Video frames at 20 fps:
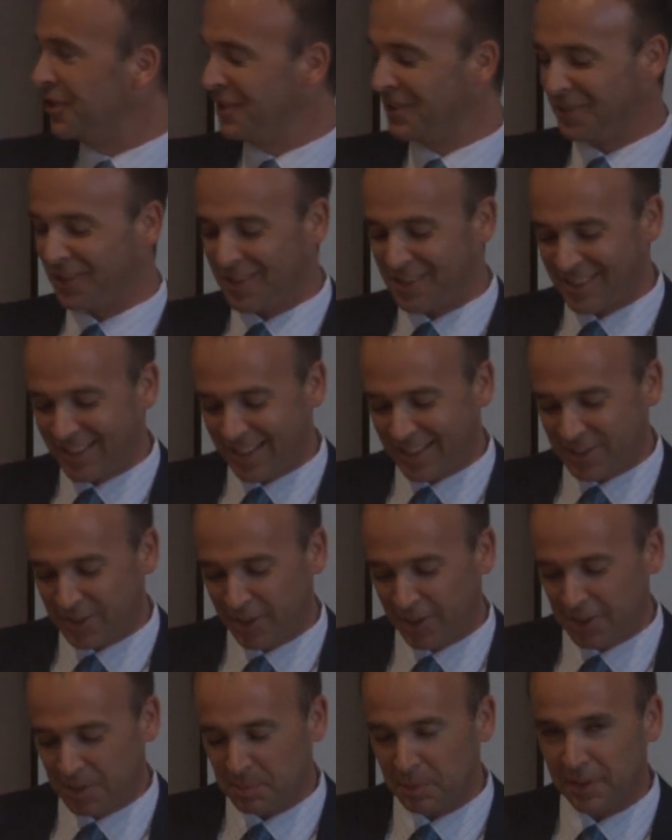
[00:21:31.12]
University. It's
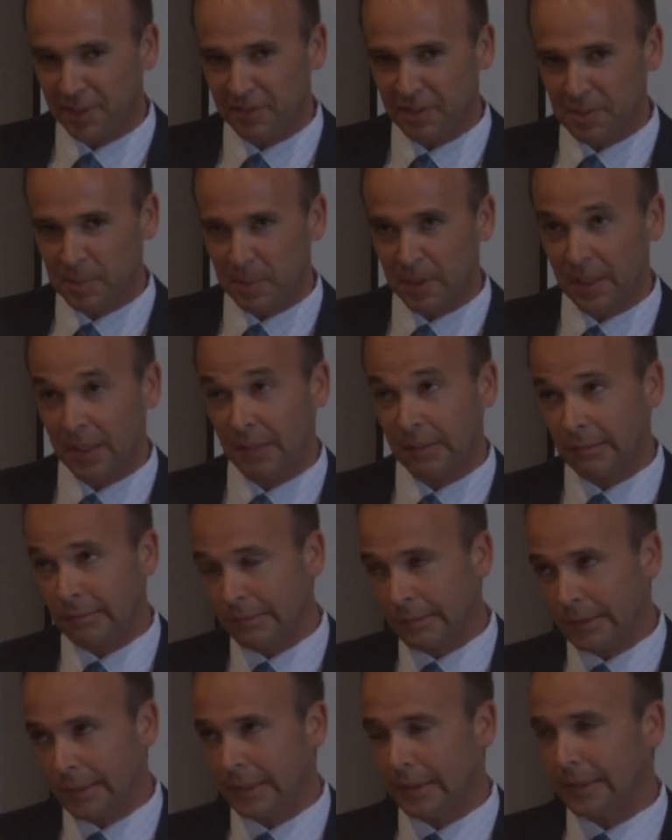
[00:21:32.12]
hard to believe it's been,
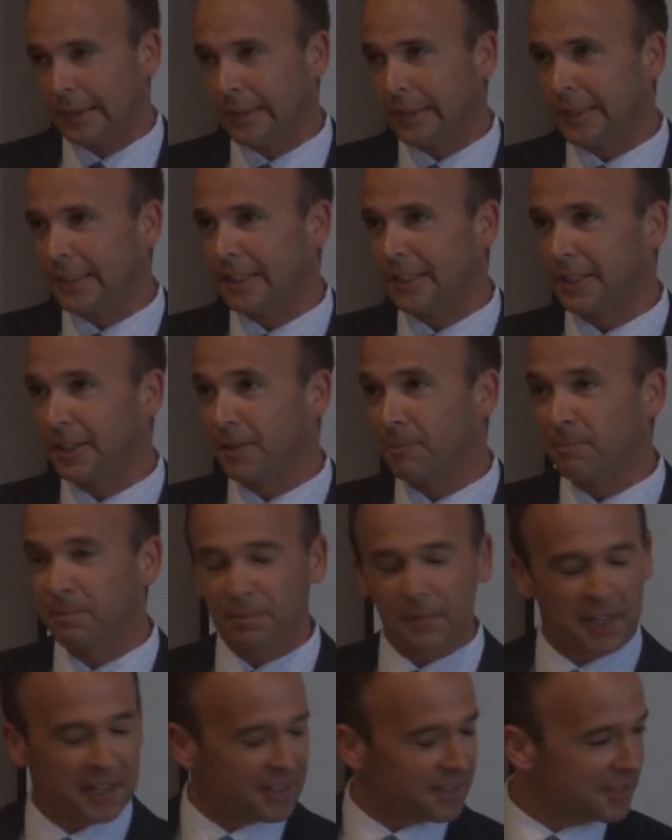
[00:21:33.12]
you know,
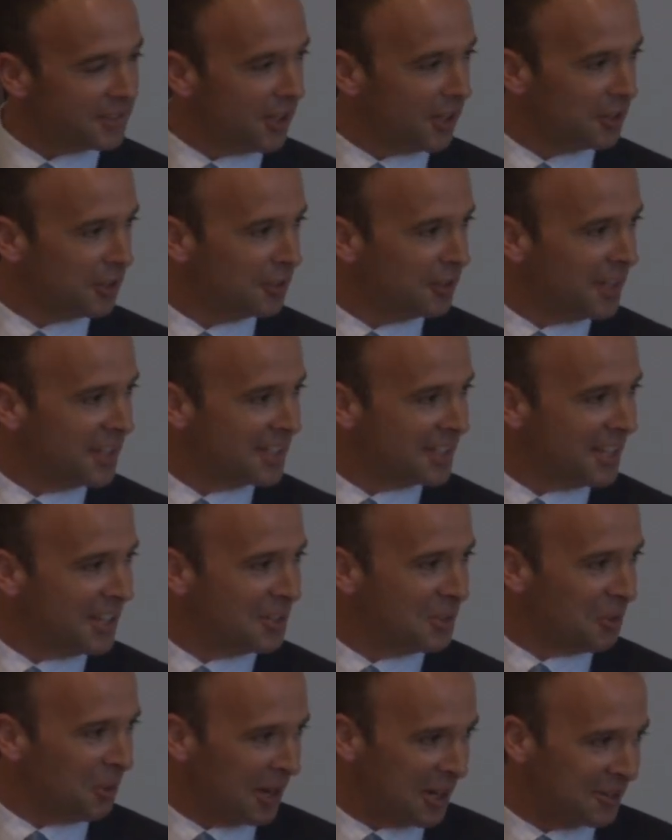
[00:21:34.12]
like Dr. Glenn
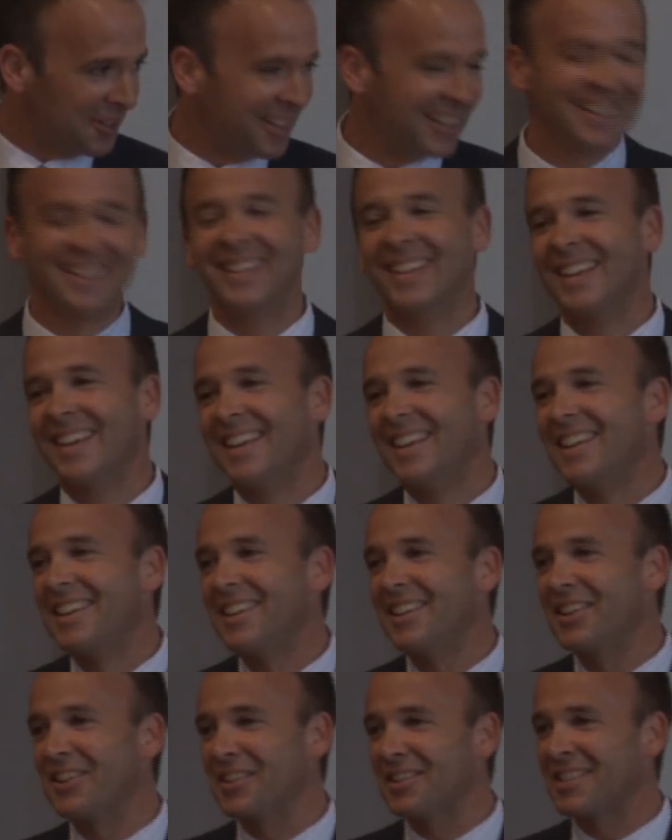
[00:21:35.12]
said, 21
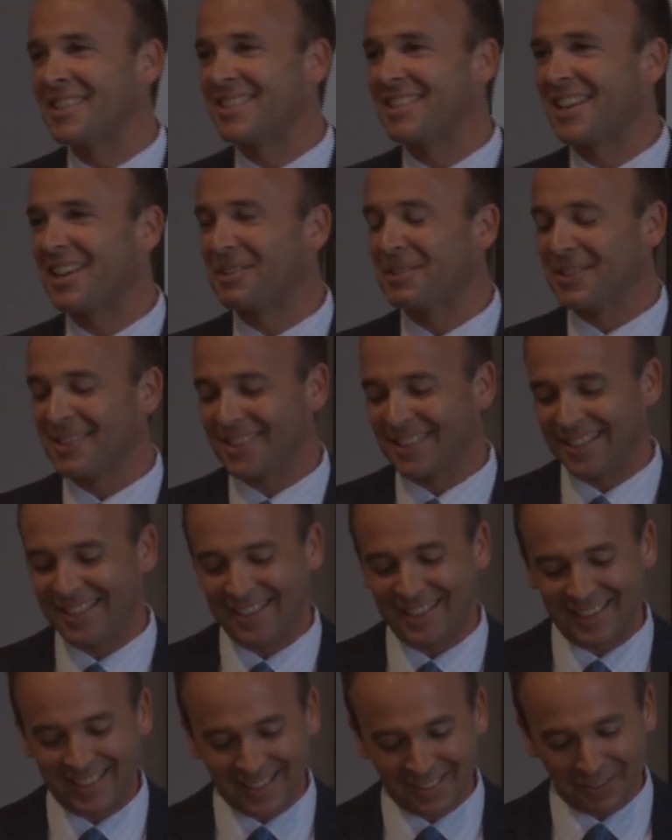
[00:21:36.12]
years since I was
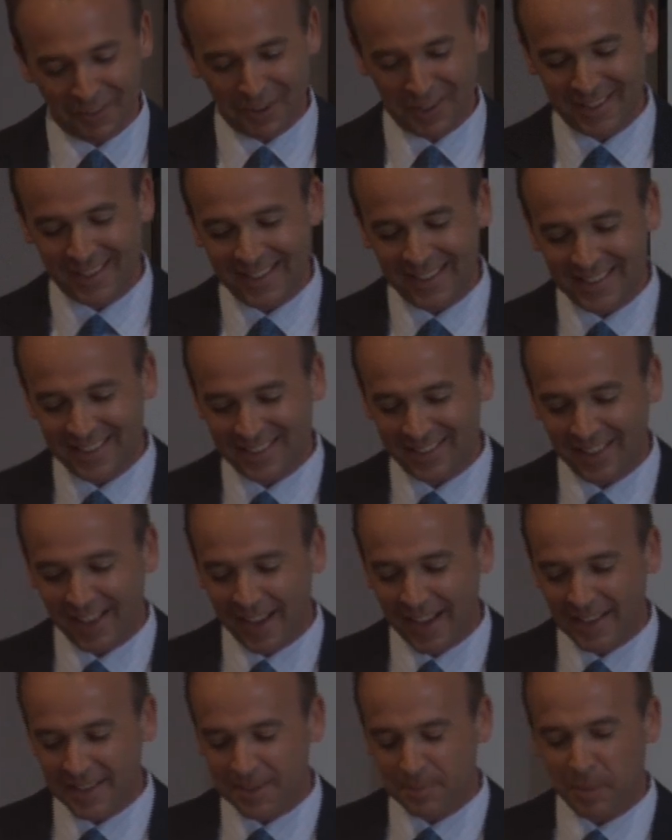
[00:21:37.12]
uh, first in his
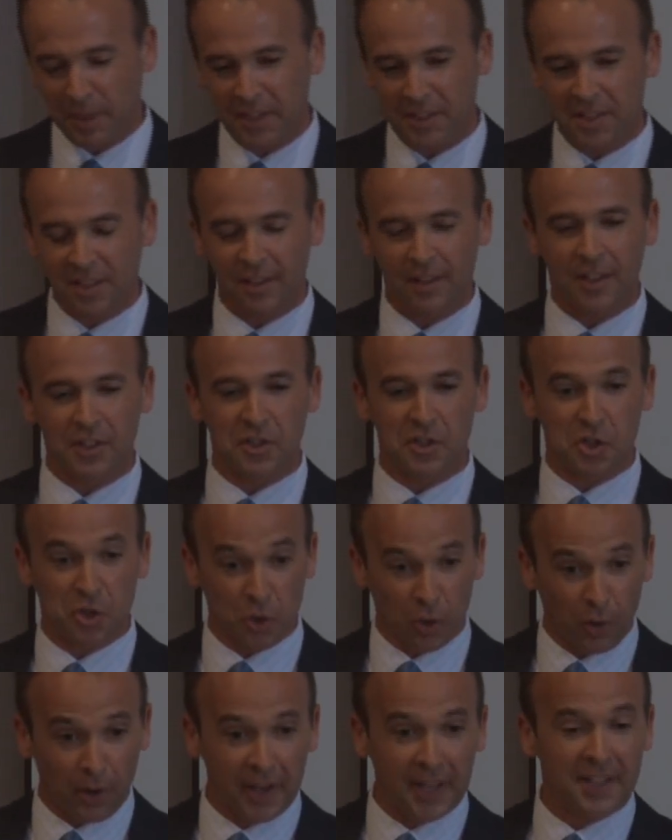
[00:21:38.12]
class. But it's a, it's a
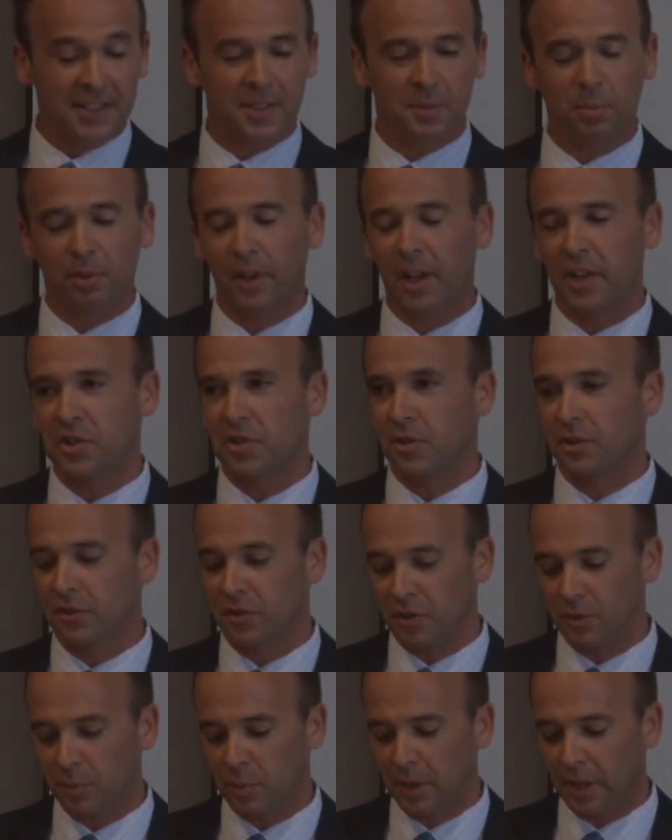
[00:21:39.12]
joy and it's a pleasure
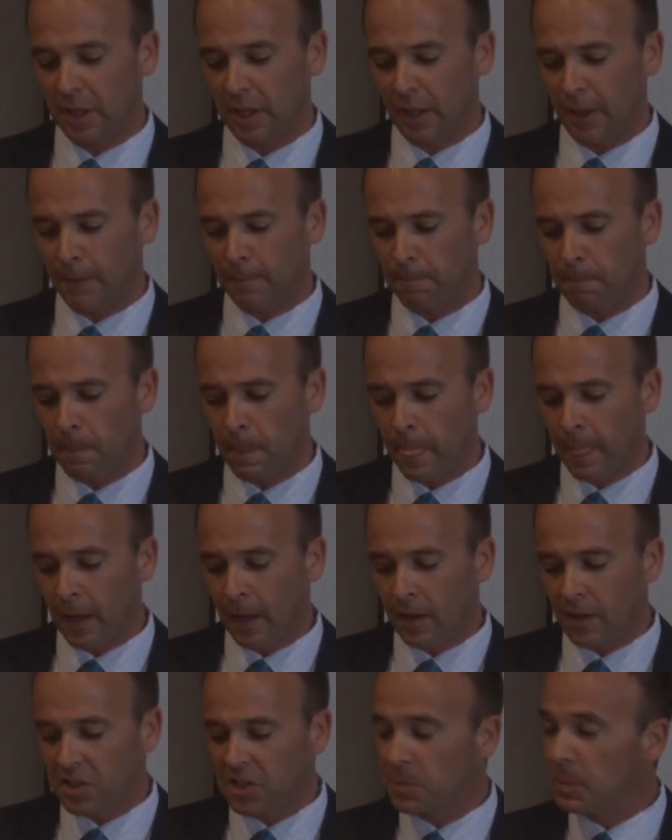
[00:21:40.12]
to be um,
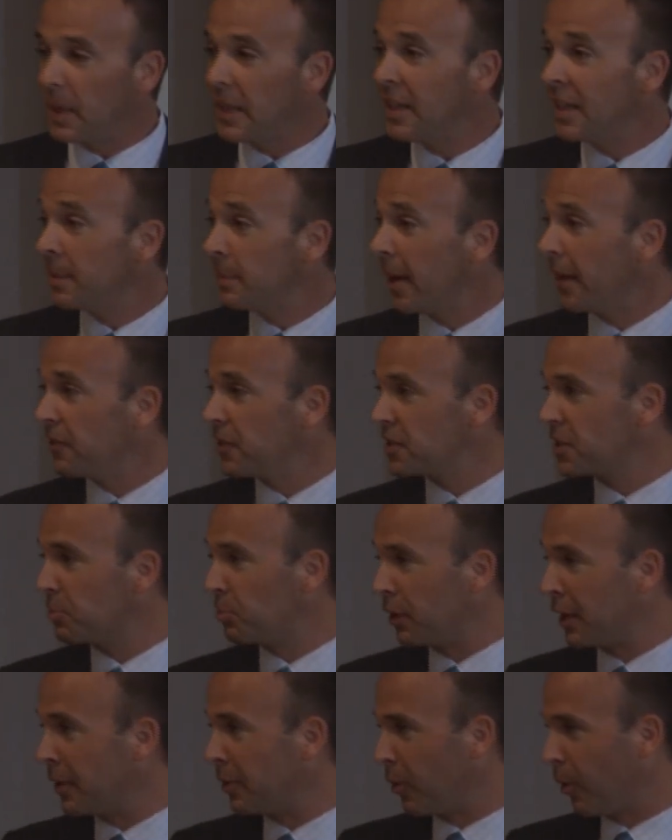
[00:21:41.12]
speaking about the
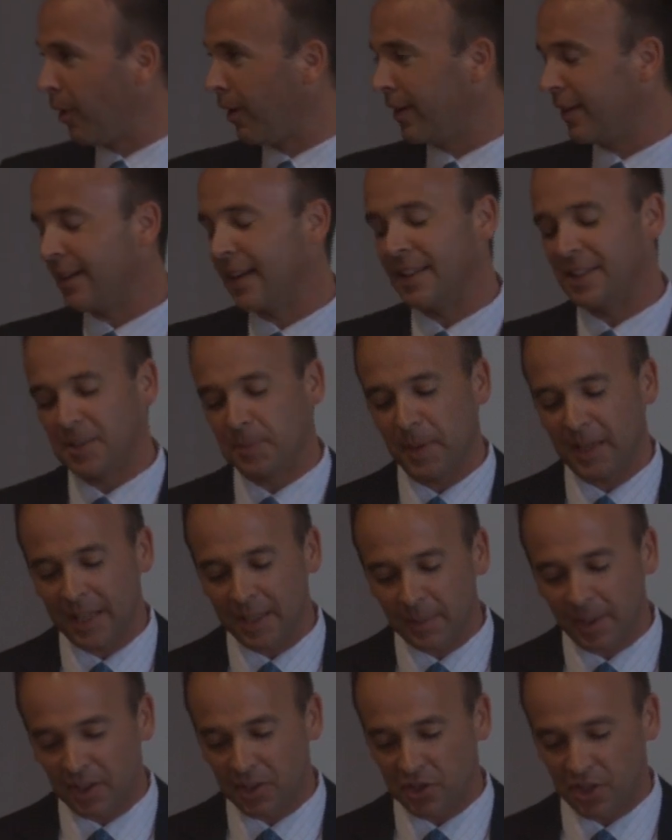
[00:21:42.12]
Supreme Court and
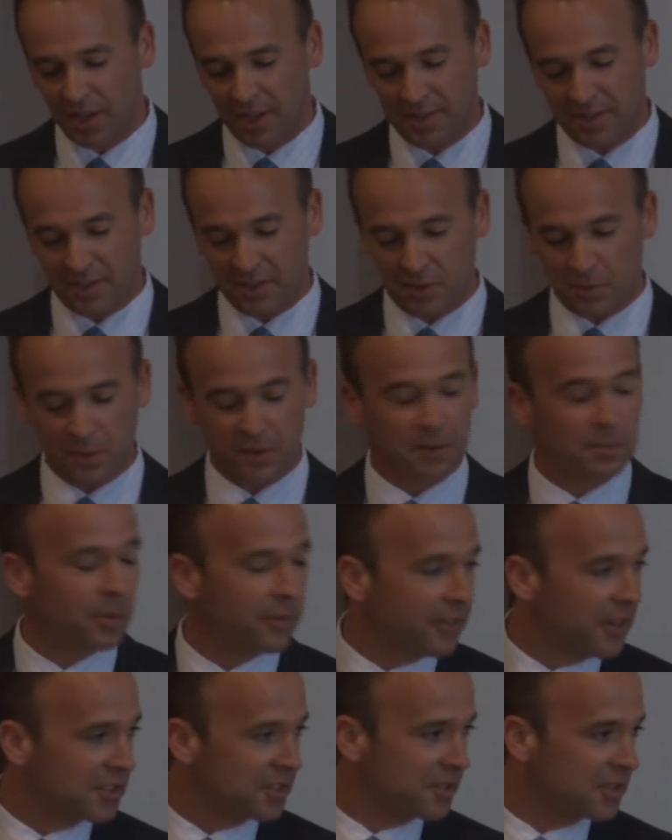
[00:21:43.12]
speaking about justice with
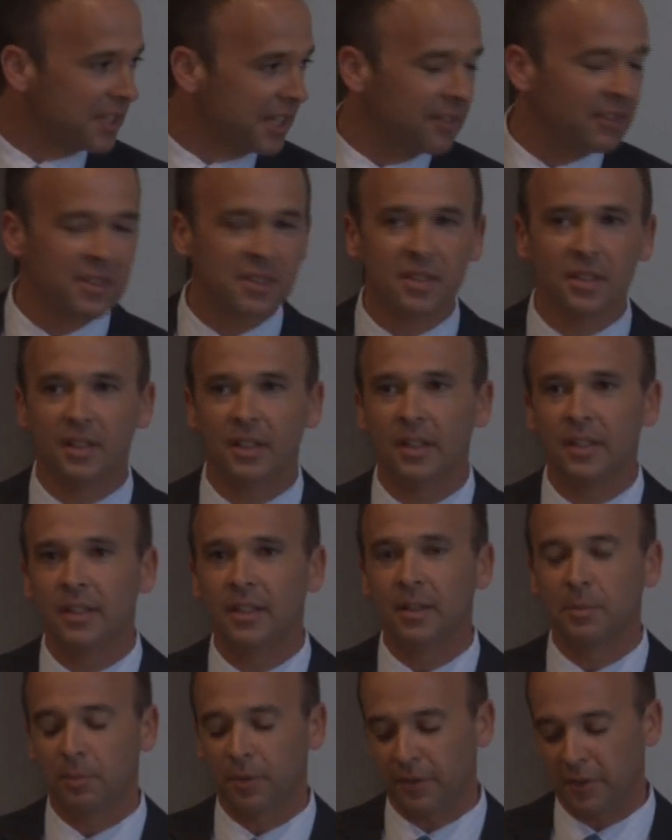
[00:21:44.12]
Professor Stephenson and,
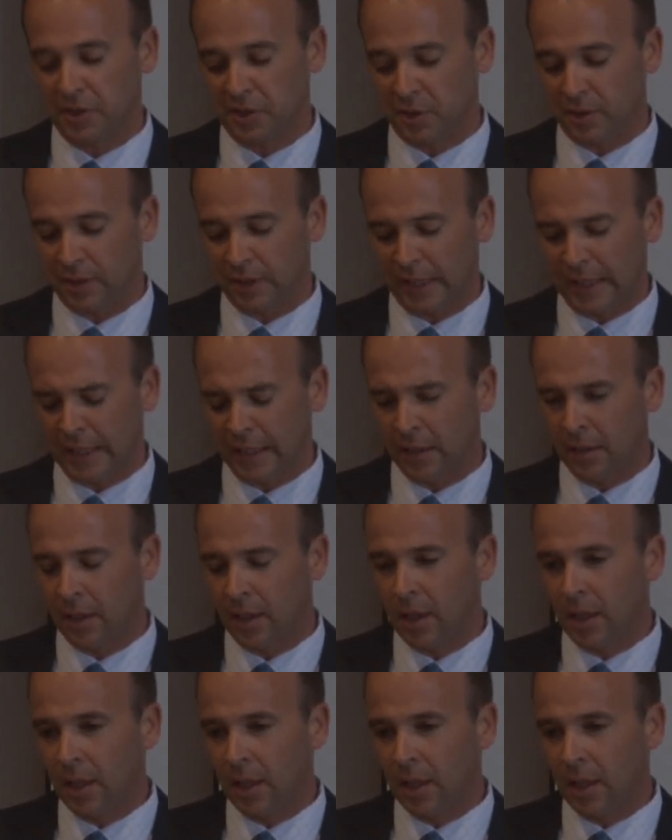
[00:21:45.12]
and Professor Glenn.